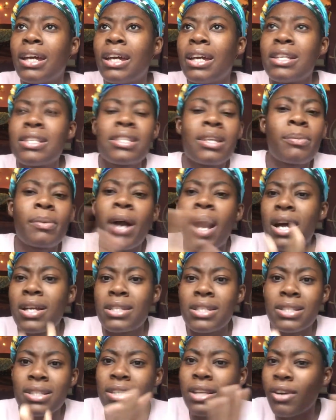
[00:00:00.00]

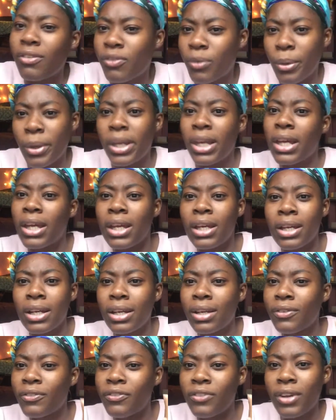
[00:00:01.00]
subconsciously
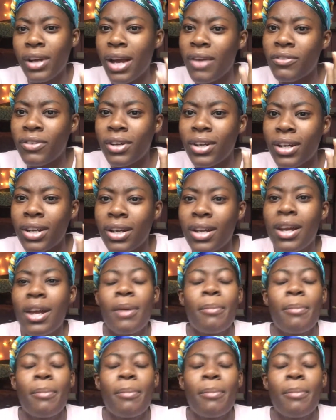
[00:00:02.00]
avoiding forever,